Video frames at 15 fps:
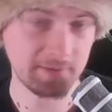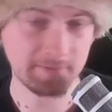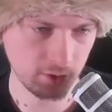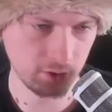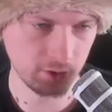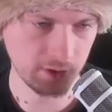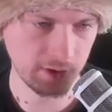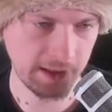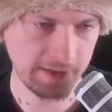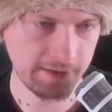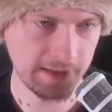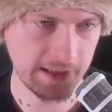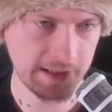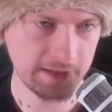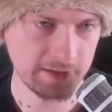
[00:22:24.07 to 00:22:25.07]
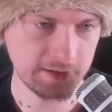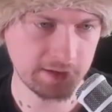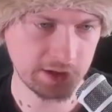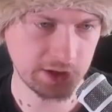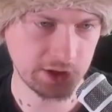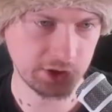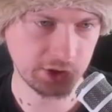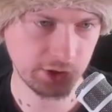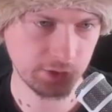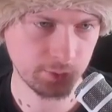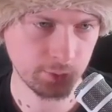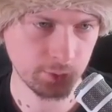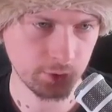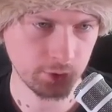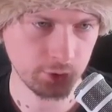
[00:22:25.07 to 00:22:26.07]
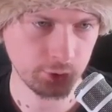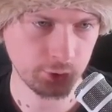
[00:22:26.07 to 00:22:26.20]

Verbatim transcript: Call Lanna and uh, Jaunpur,